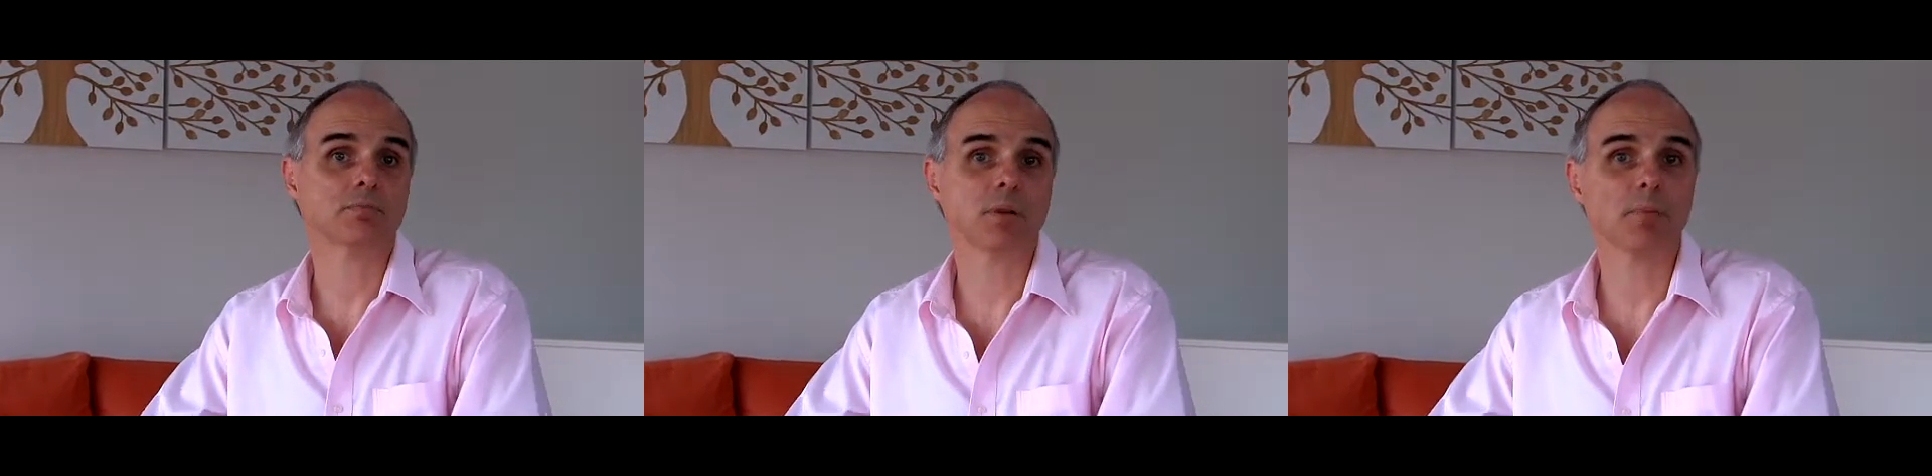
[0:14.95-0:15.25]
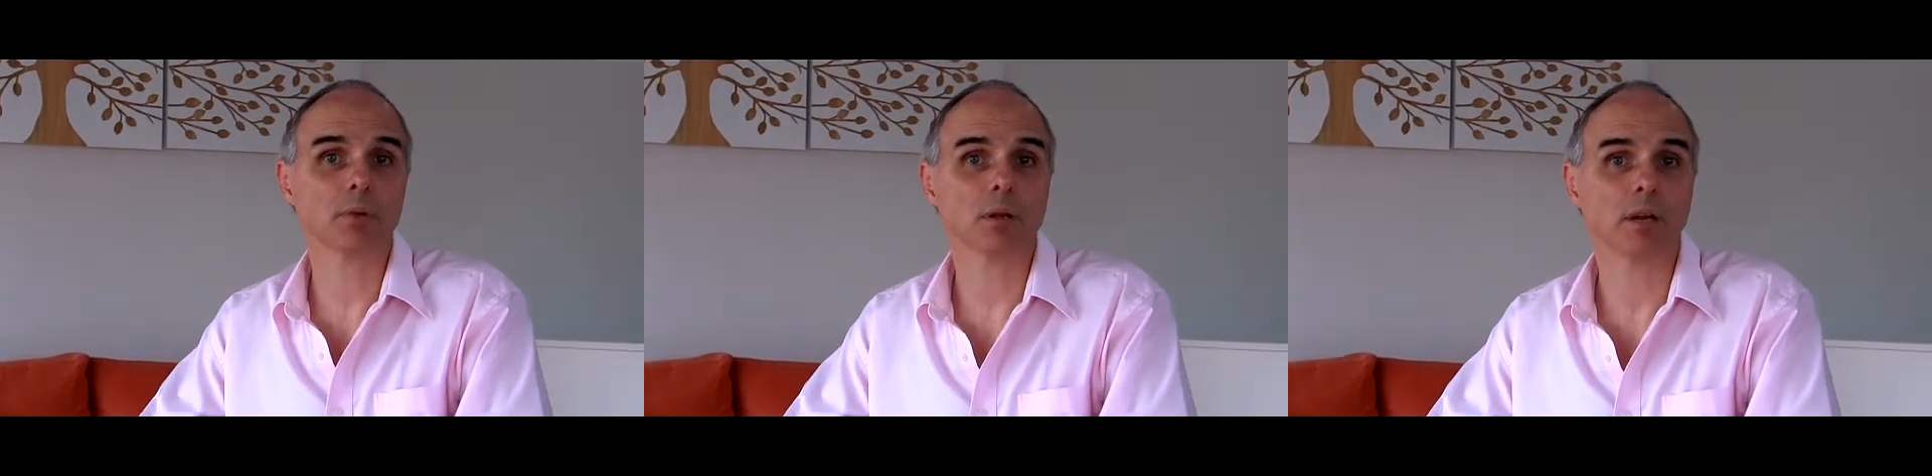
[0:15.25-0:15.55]

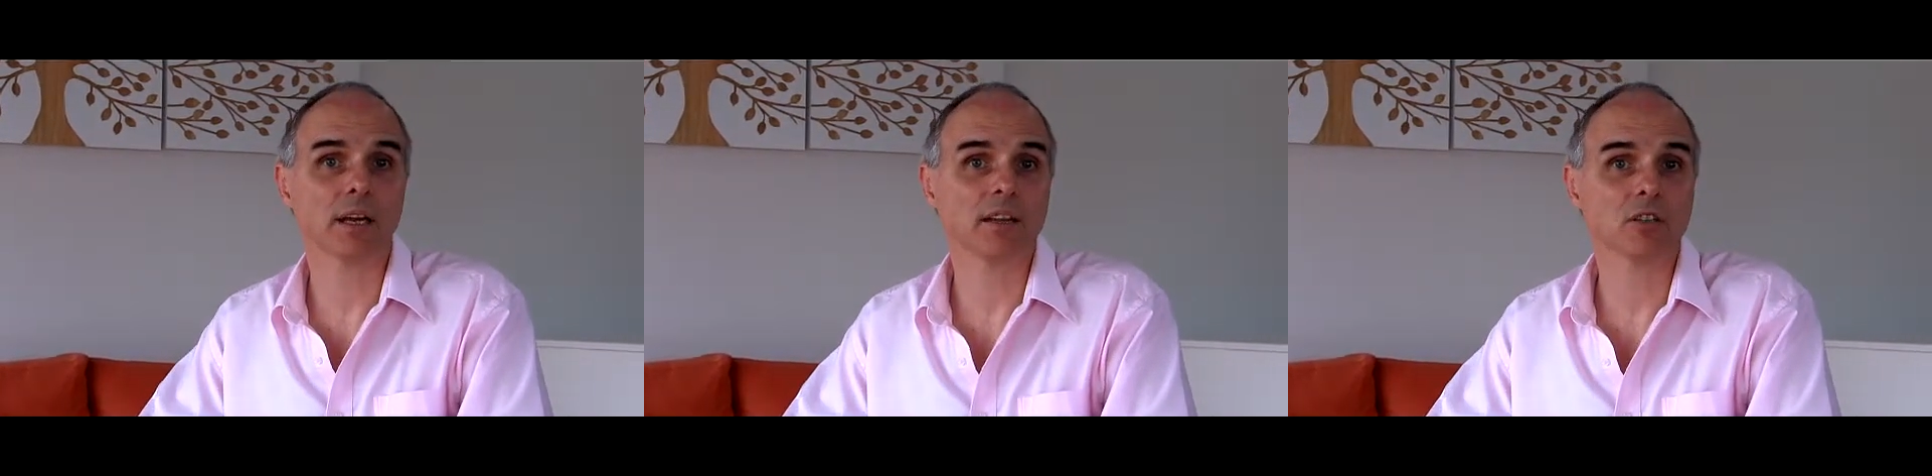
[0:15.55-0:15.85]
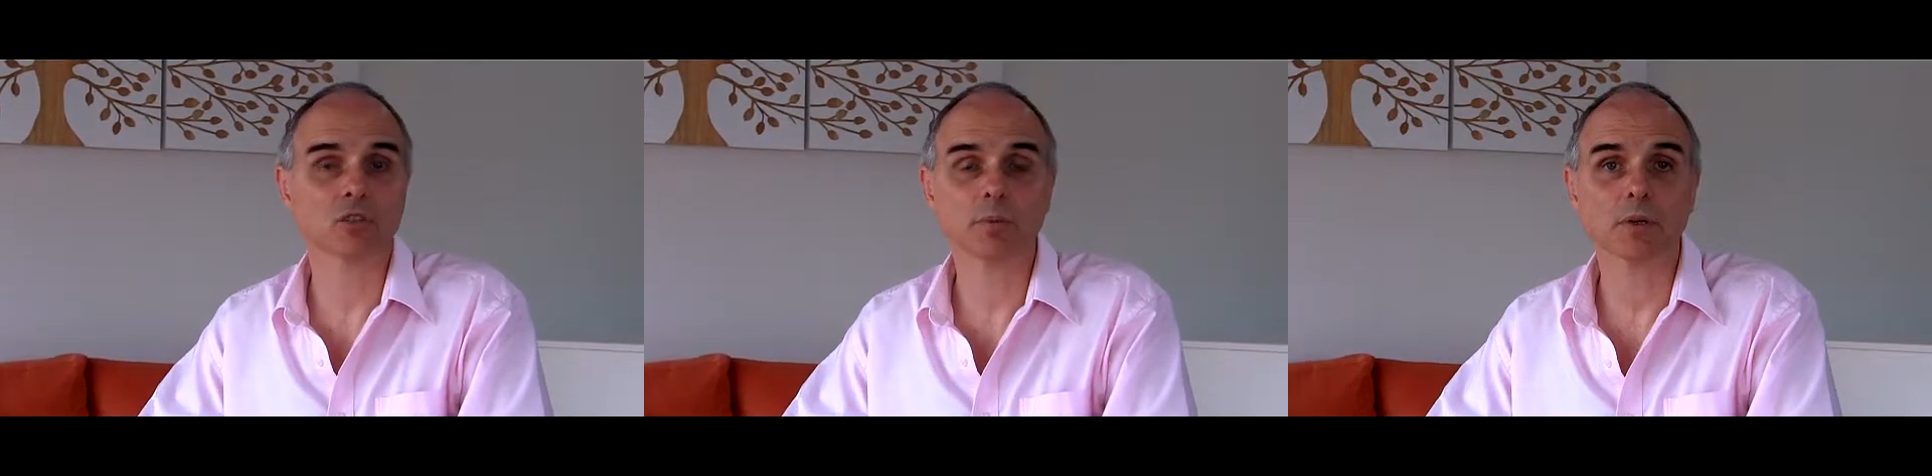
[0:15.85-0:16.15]
people in the
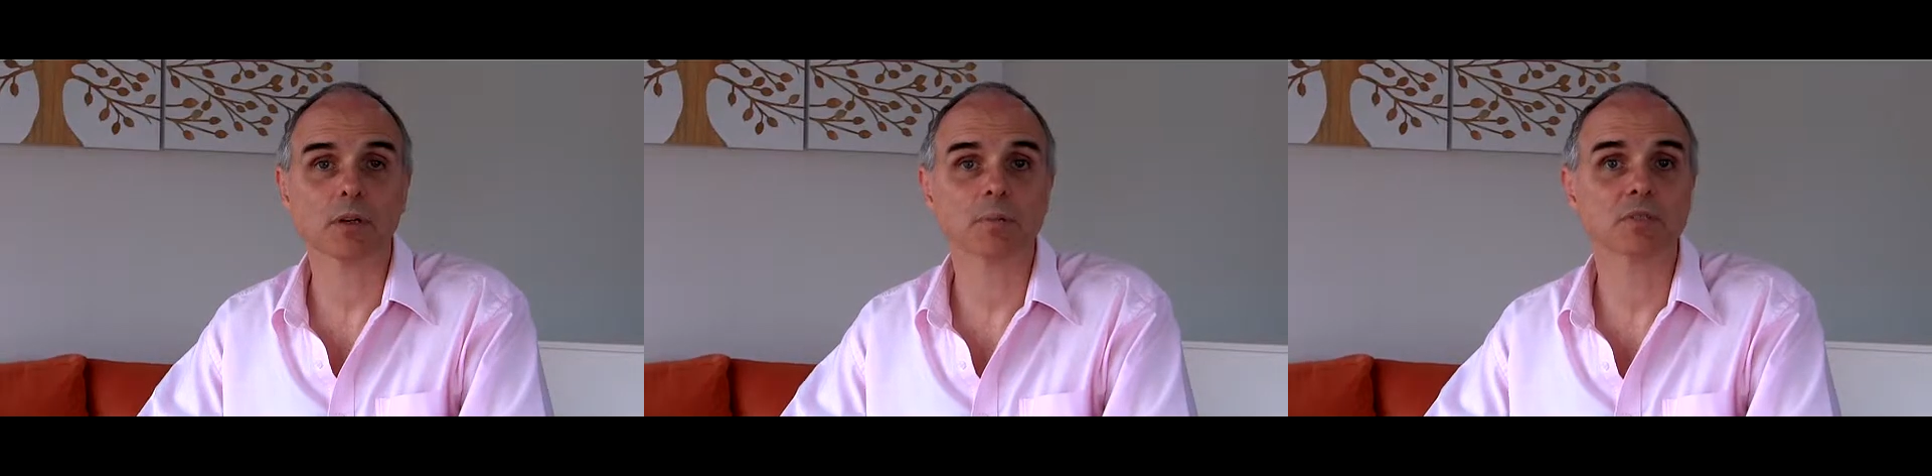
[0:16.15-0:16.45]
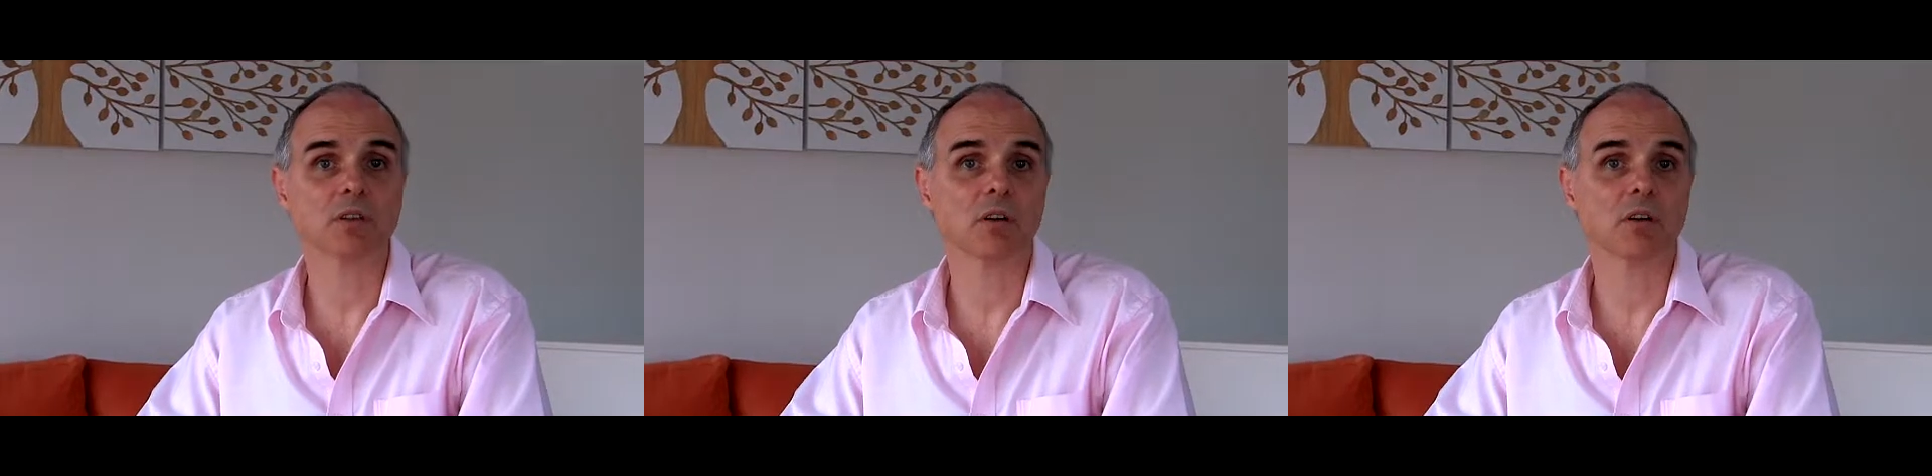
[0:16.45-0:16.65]
suburbs,